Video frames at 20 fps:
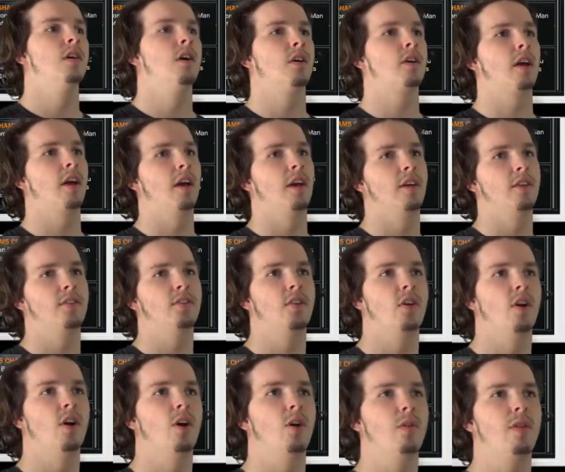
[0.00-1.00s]
Okay,
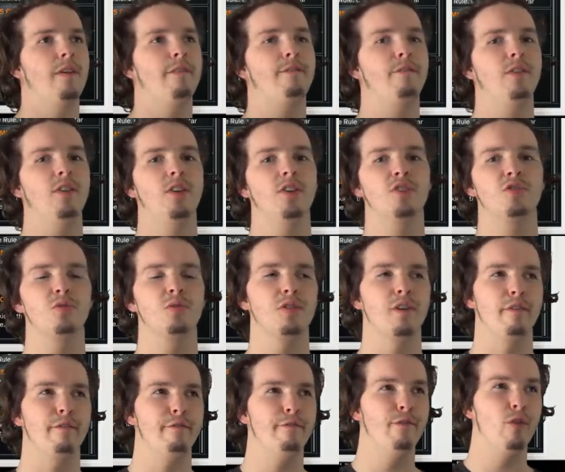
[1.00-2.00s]
so they finished with
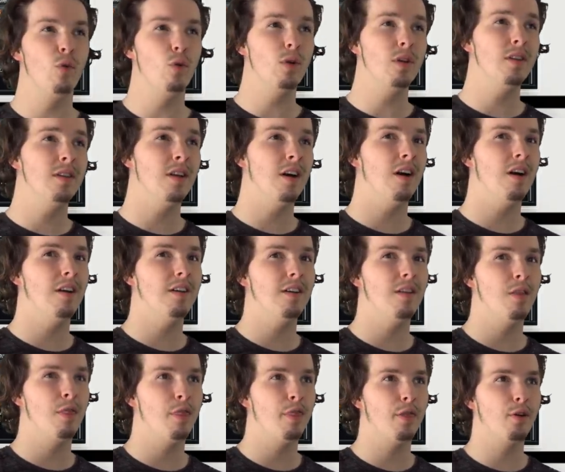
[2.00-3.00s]
a 49 and